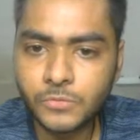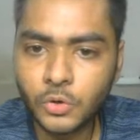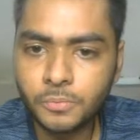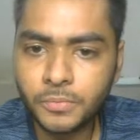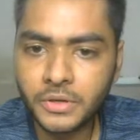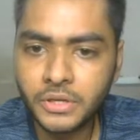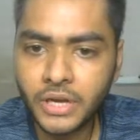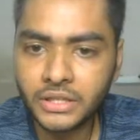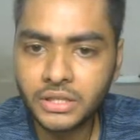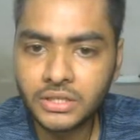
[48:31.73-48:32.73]
OPT, I
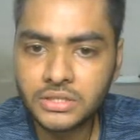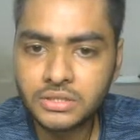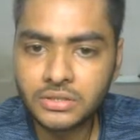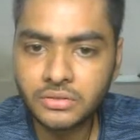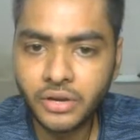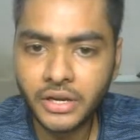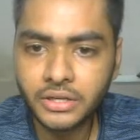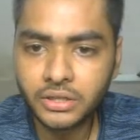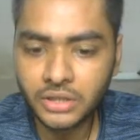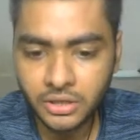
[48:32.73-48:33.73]
think it's right.
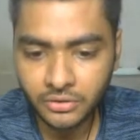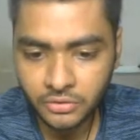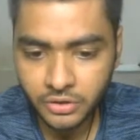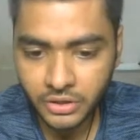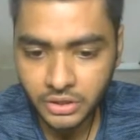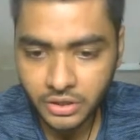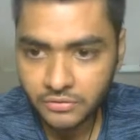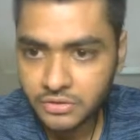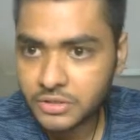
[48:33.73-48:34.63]
No, I already gave this